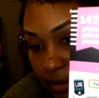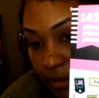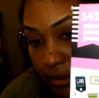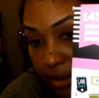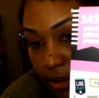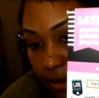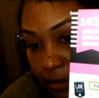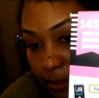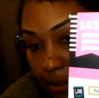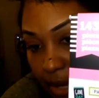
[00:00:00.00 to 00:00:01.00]
There you
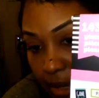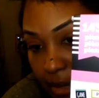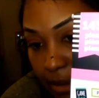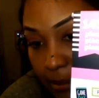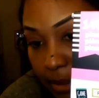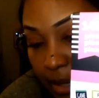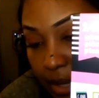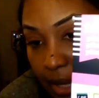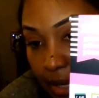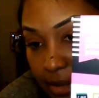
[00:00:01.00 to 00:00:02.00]
go, Mom.
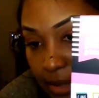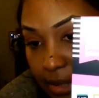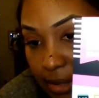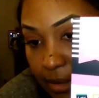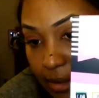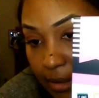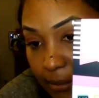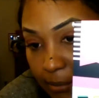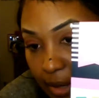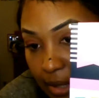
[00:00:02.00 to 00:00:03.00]
And then
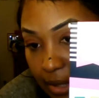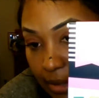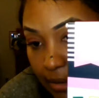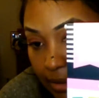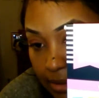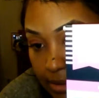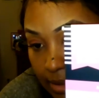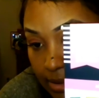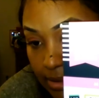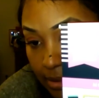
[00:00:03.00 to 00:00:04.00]
um, right here it
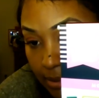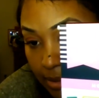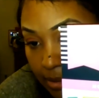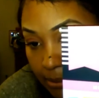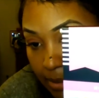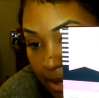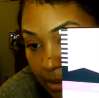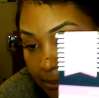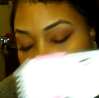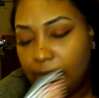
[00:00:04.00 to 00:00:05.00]
says uh,
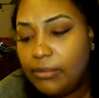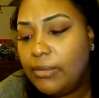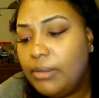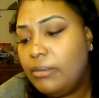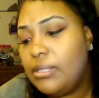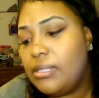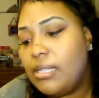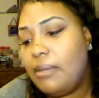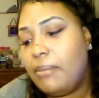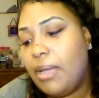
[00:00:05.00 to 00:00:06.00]
Mom, let's
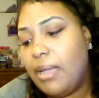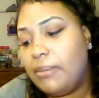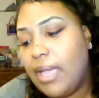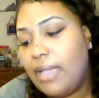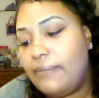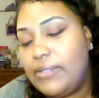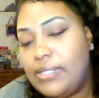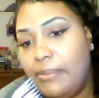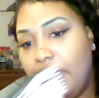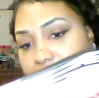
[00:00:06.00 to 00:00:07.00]
say Mom life
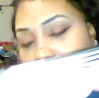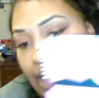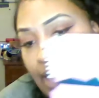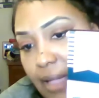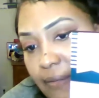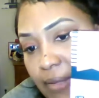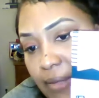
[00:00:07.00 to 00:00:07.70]
is the best life.